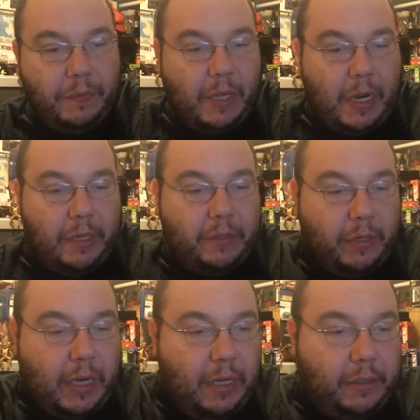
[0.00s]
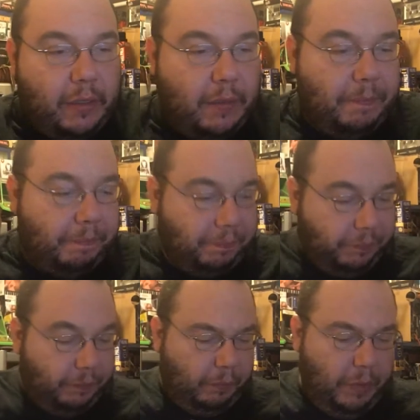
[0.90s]
I also got some
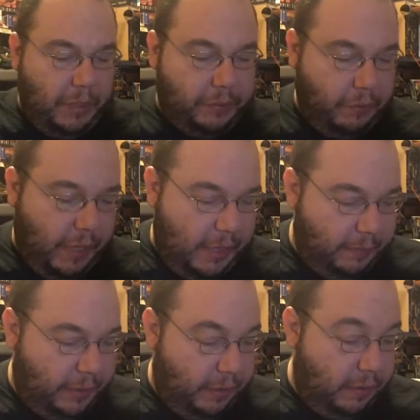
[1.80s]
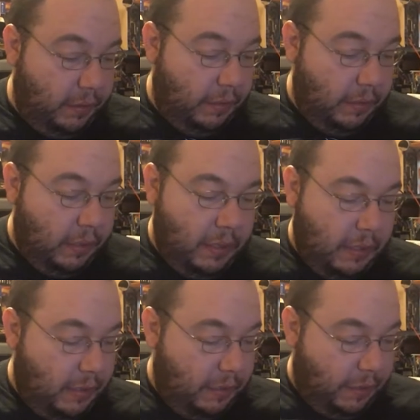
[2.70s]
PS2 games here.
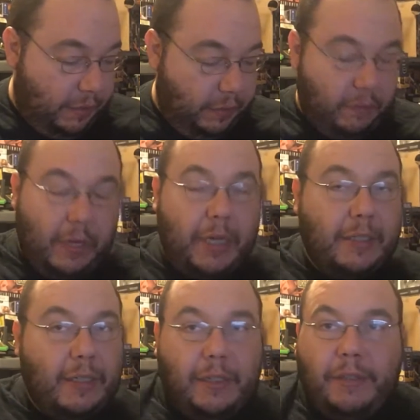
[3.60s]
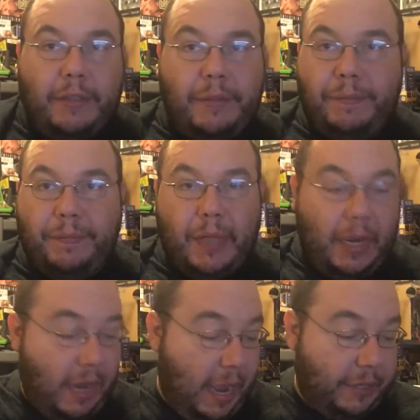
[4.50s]
Nothing crazy, just
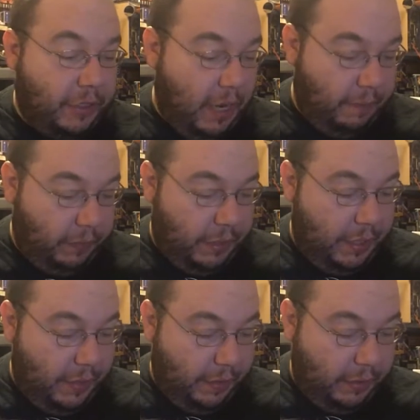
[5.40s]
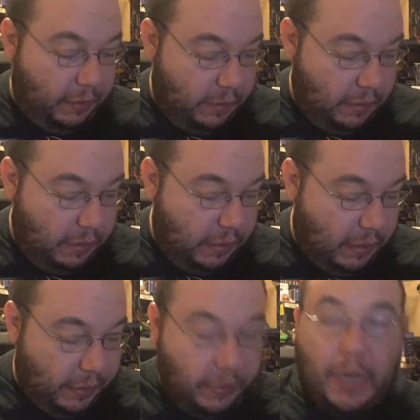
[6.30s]
I actually got them for nothing.
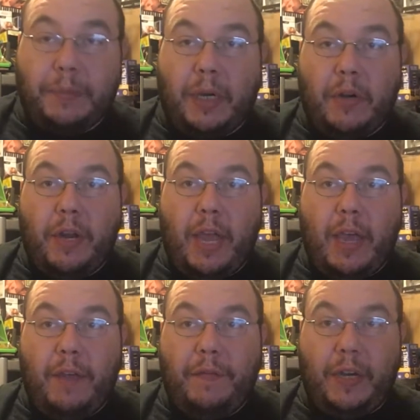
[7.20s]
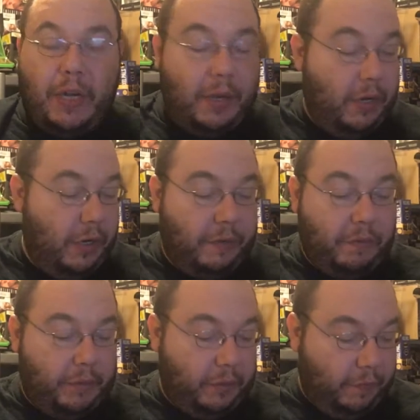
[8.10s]
And they're games I don't have, and I only have to
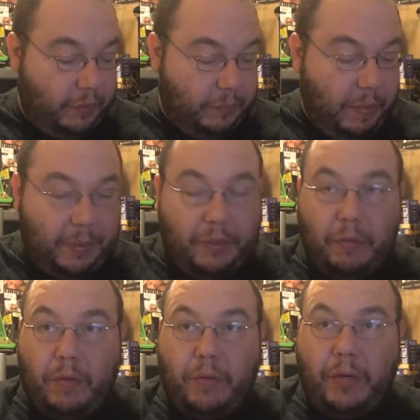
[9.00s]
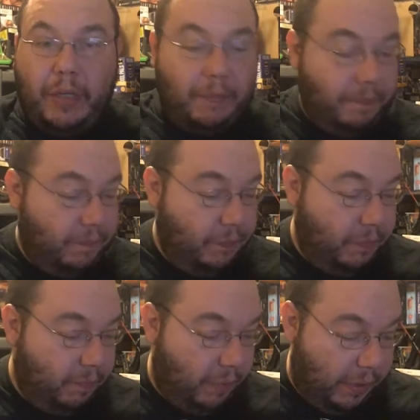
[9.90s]
resurface maybe 2 or 3 of them,
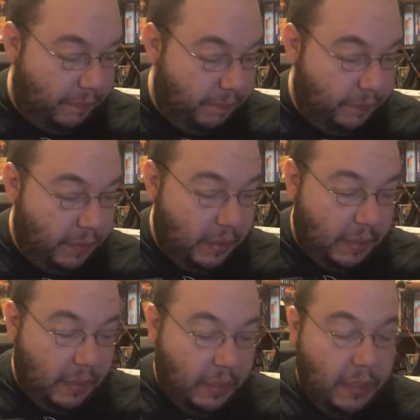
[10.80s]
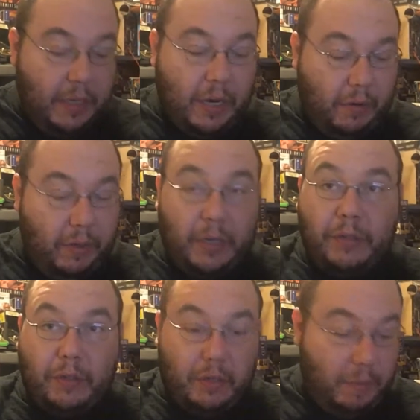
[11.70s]
but not really
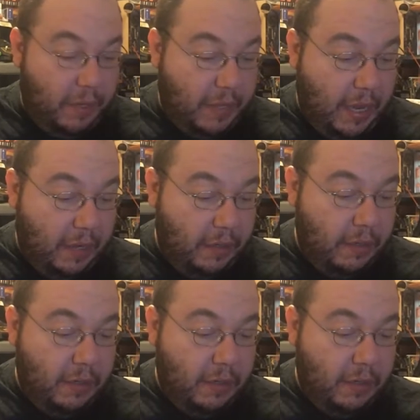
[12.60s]
concerned about that.